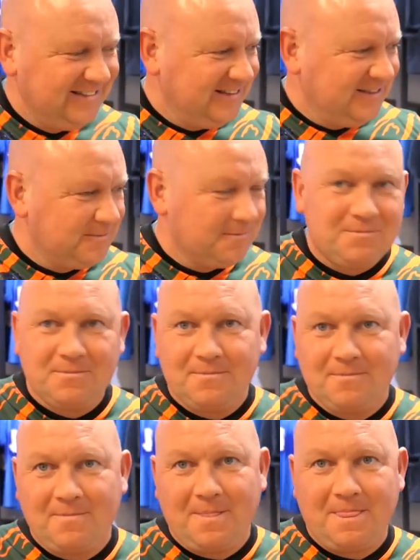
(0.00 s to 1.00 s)
We're not here to
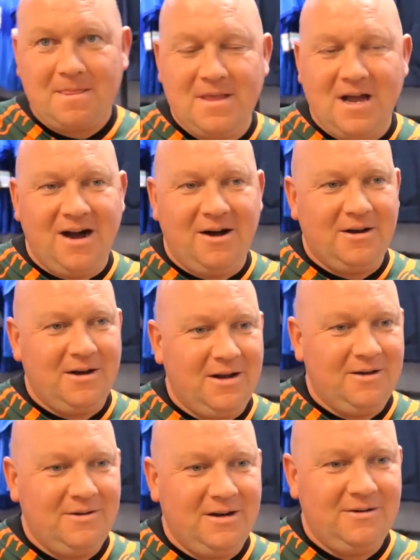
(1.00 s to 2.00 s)
spread negativity, no,
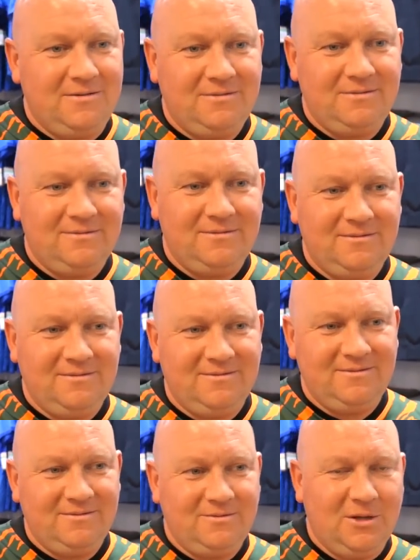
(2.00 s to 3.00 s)
only positivity.
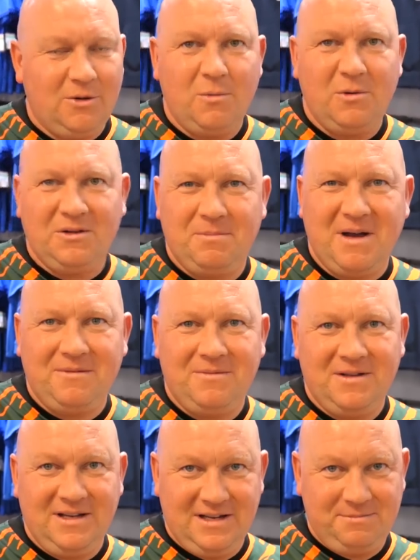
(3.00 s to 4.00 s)
Well, I will about
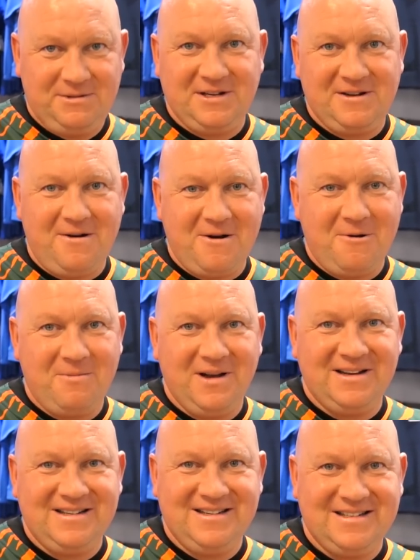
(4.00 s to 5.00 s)
the uh, Chicago
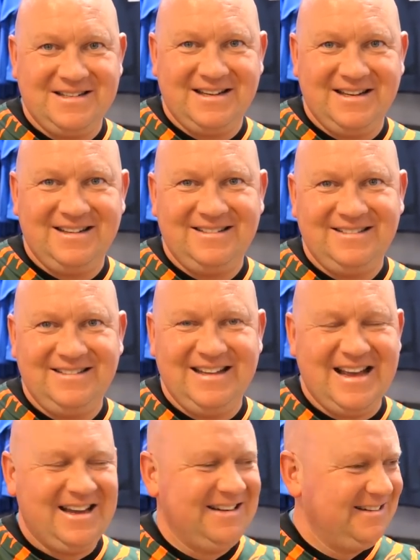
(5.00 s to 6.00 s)
Bears because. Uh, oh.
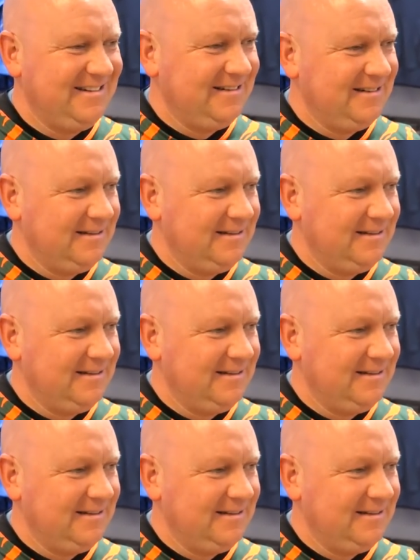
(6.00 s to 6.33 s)
yeah